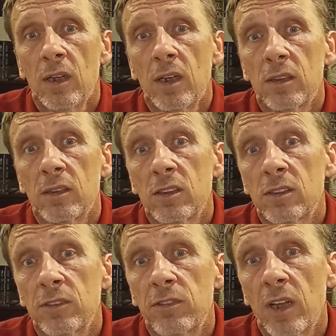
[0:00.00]
And this
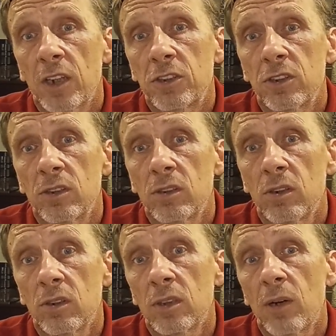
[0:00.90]
reflection
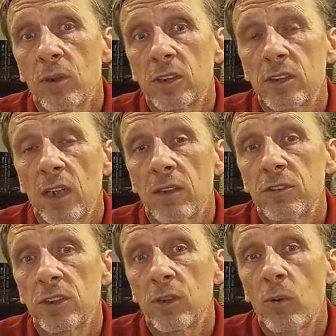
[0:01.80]
on
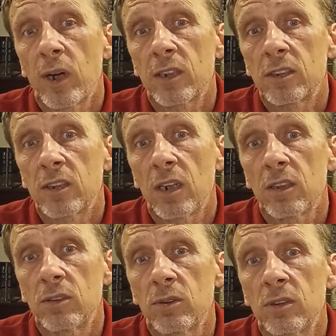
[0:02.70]
ourselves requires
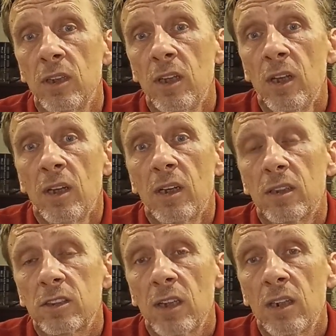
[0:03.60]
solitude.
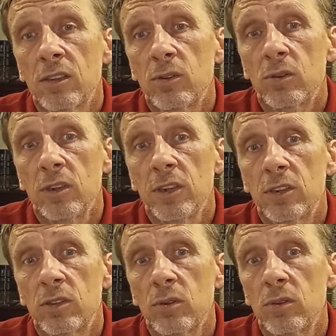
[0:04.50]
And solitude
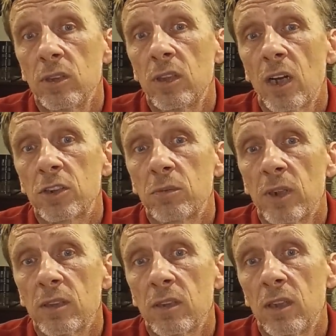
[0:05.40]
leads to
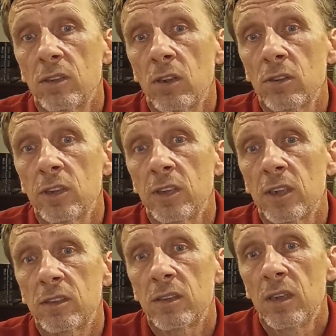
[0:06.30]
detachment and
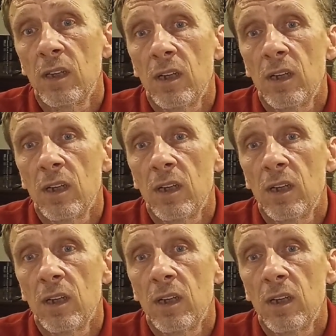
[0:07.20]
loneliness.